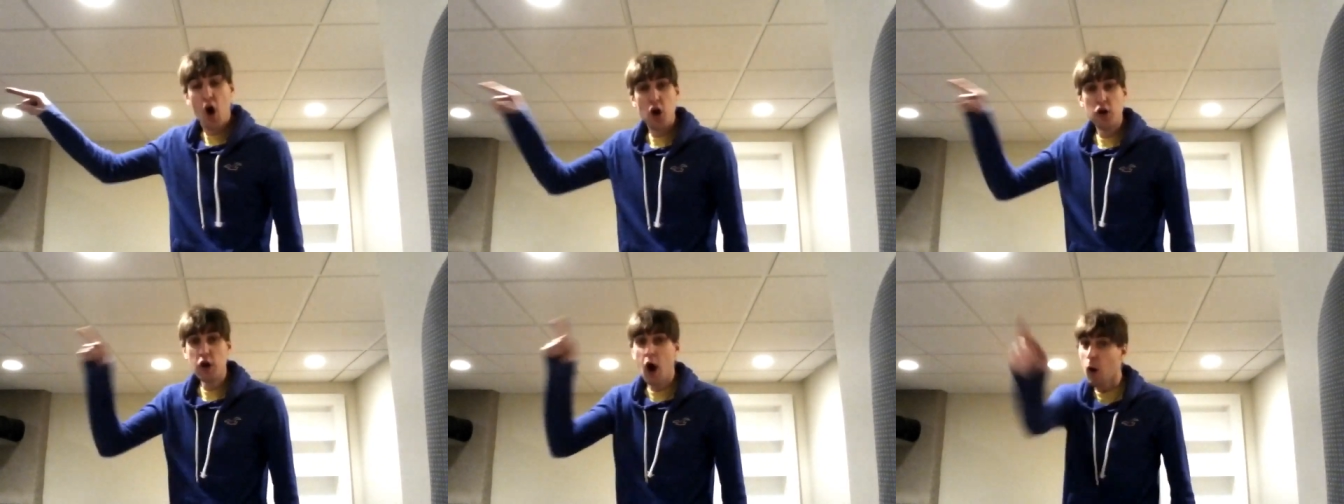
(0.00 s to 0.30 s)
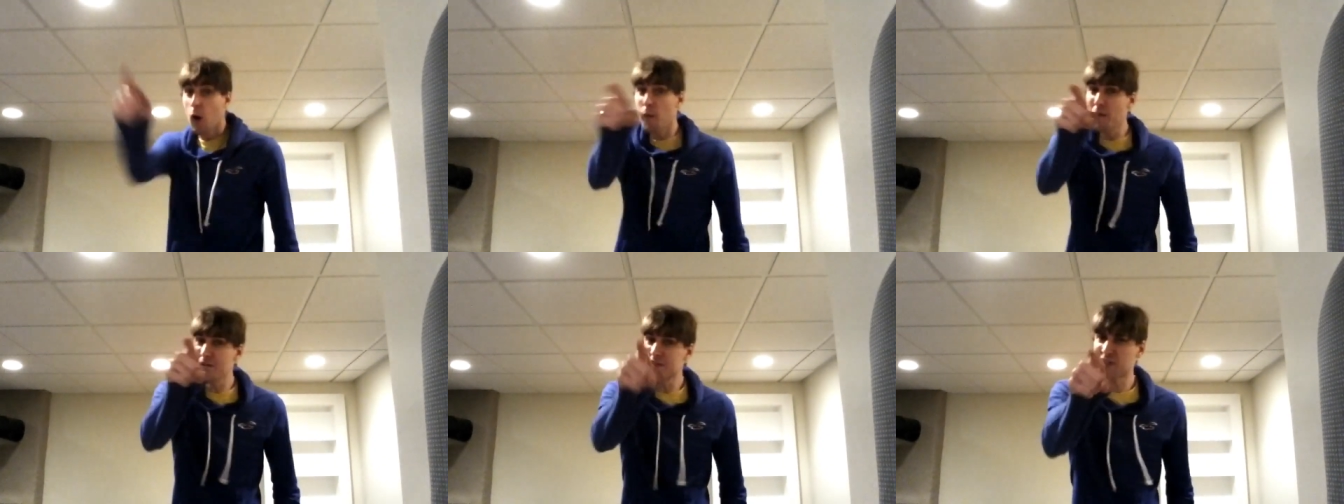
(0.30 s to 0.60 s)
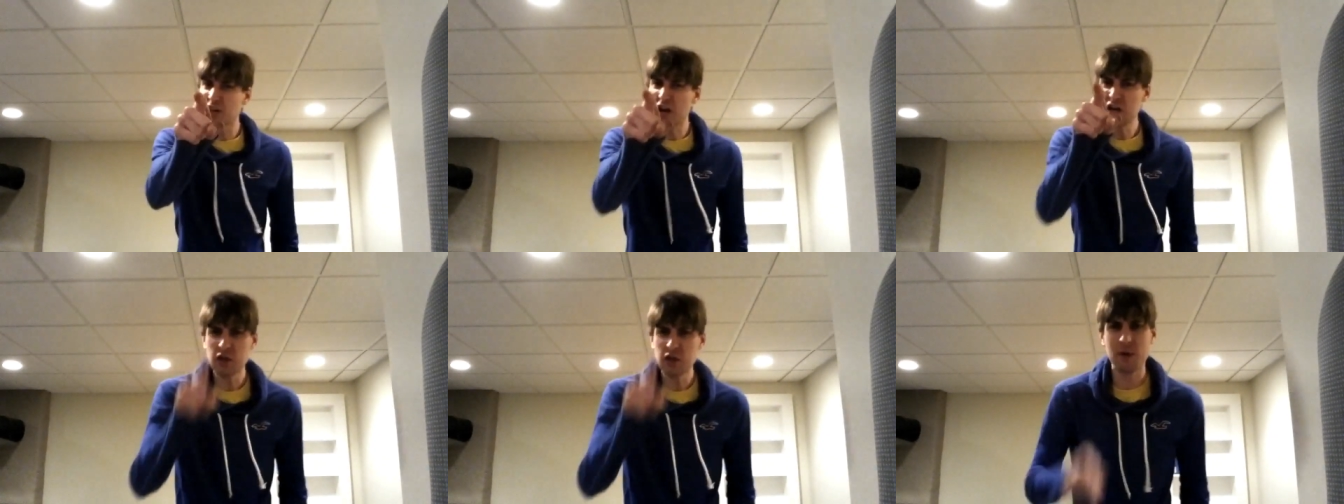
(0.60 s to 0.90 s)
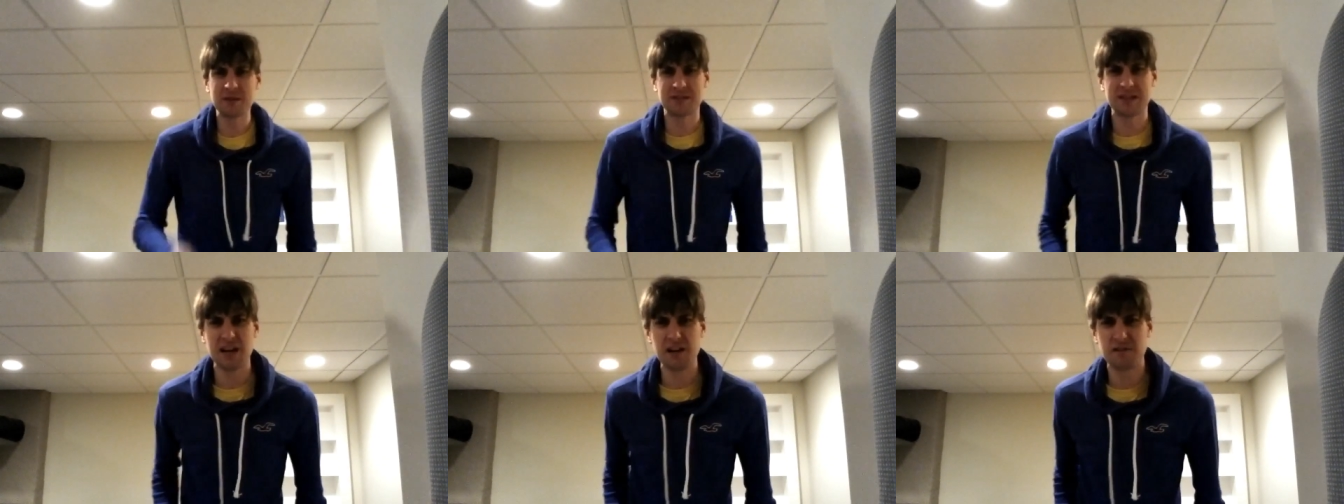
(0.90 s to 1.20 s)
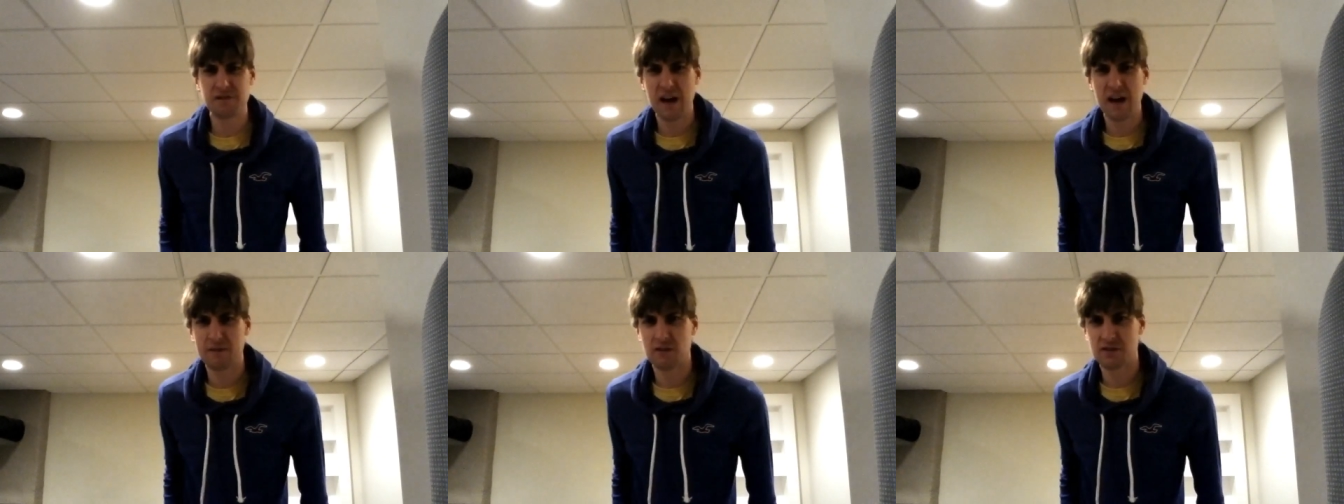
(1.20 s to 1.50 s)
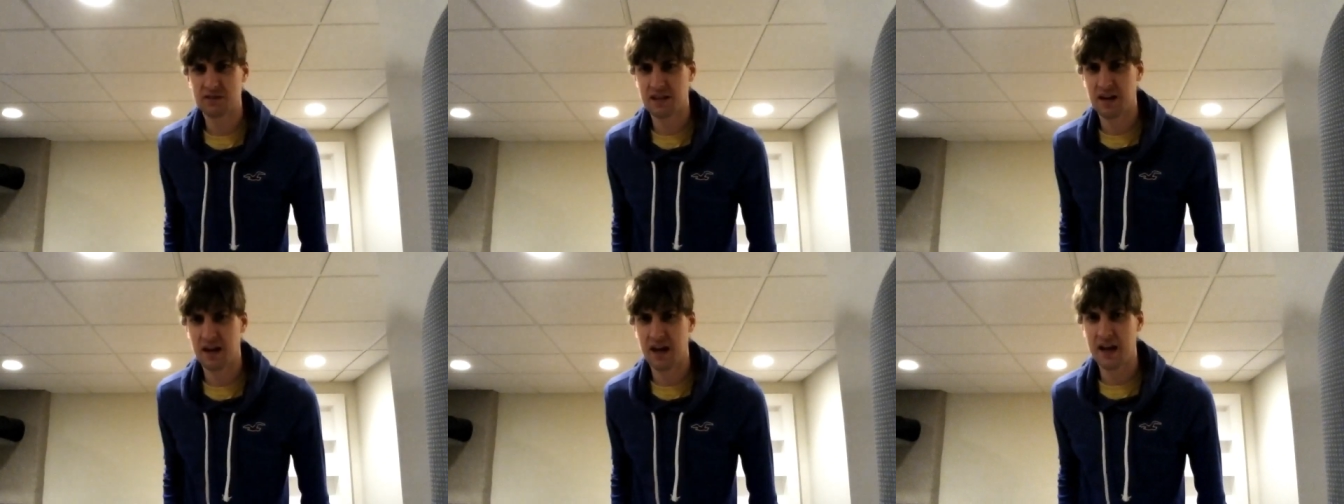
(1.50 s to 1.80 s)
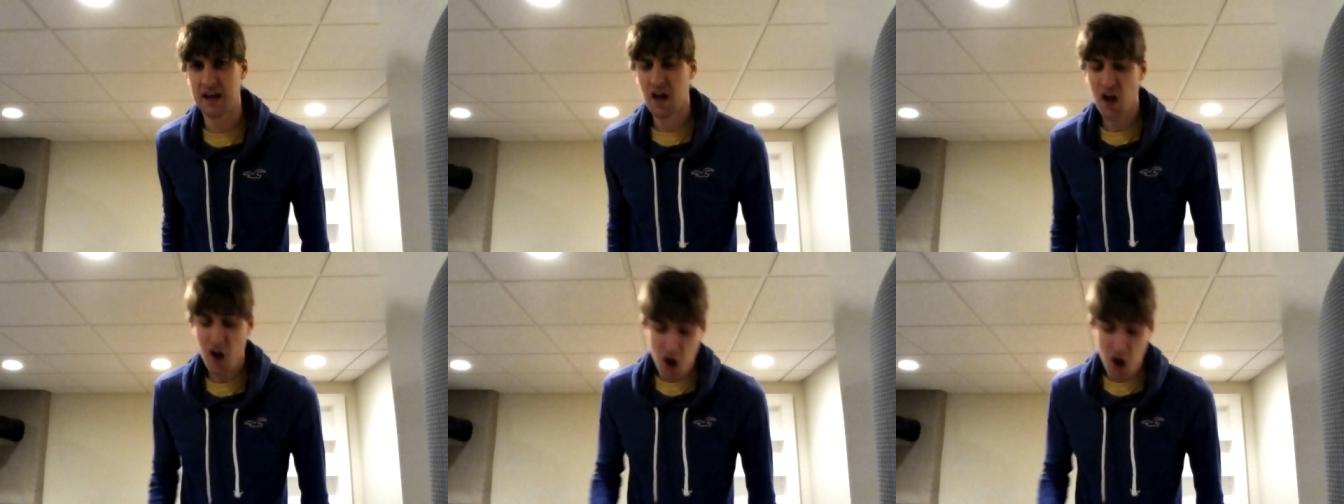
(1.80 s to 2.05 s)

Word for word: No one's going to do us any favors tonight.